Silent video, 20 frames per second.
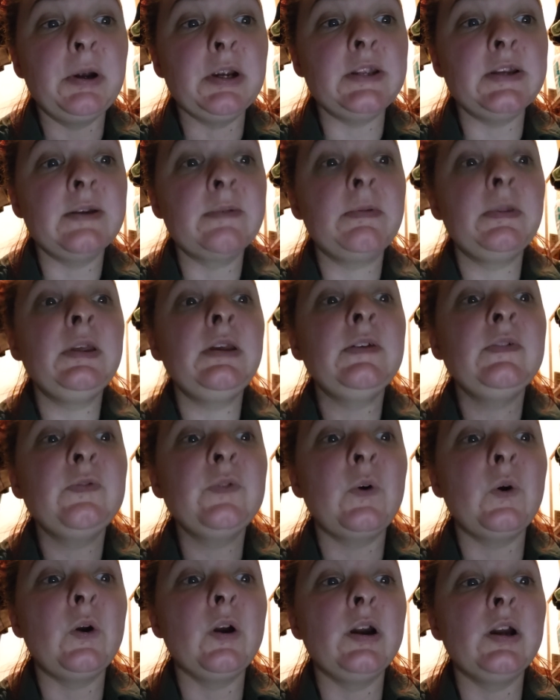particularly
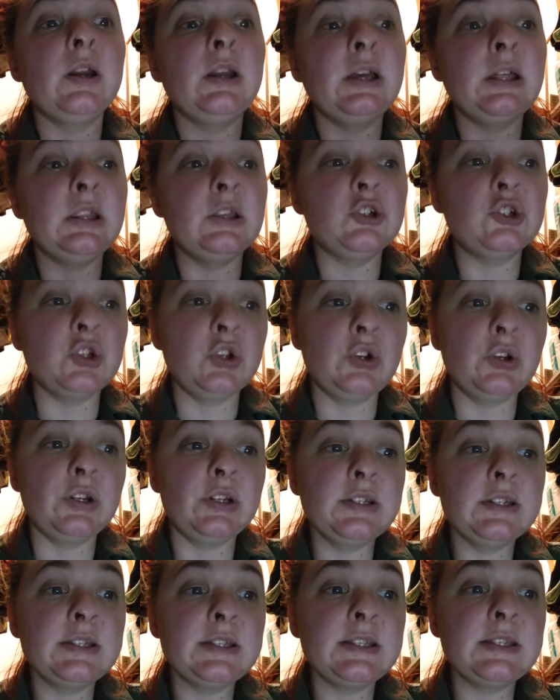for English
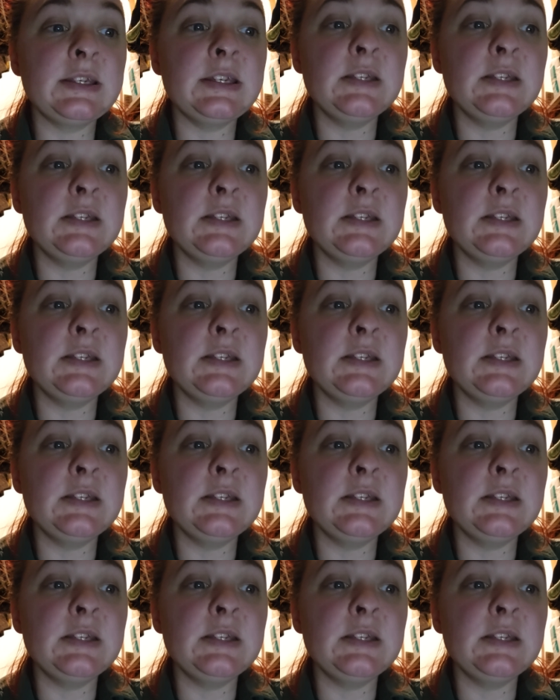learners.